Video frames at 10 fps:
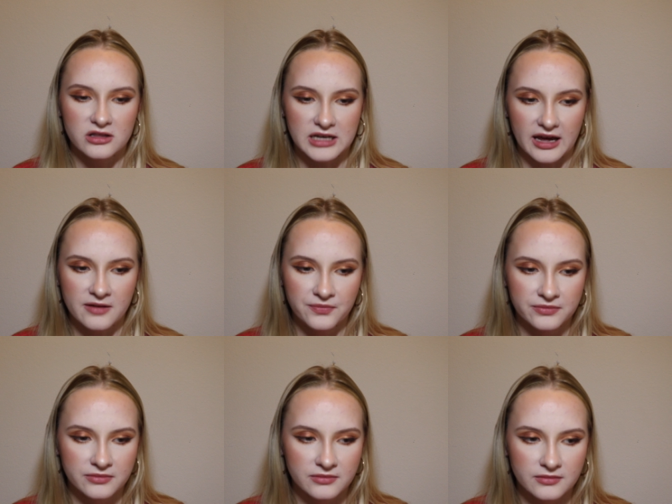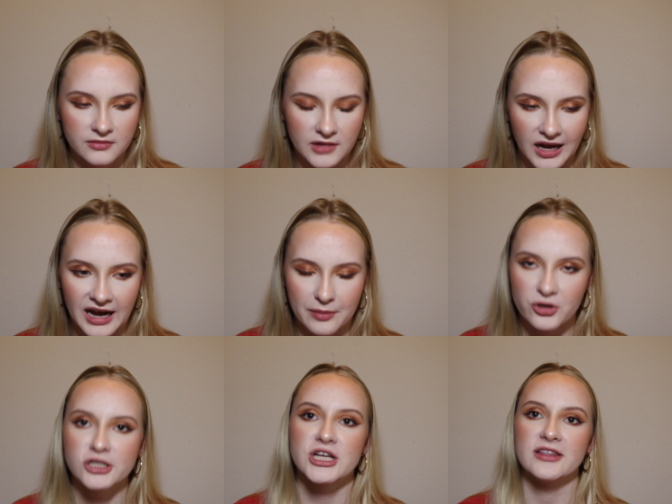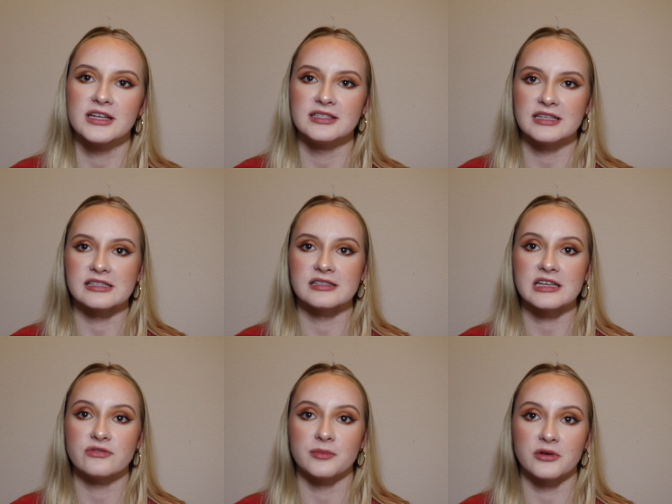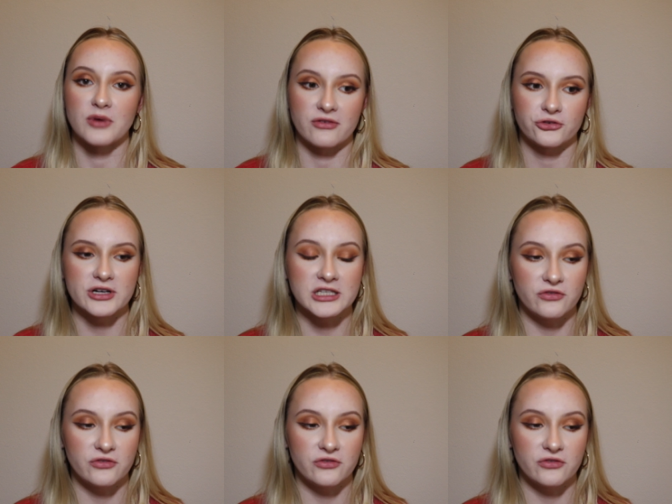of the day, I appreciate the consistency from the referees.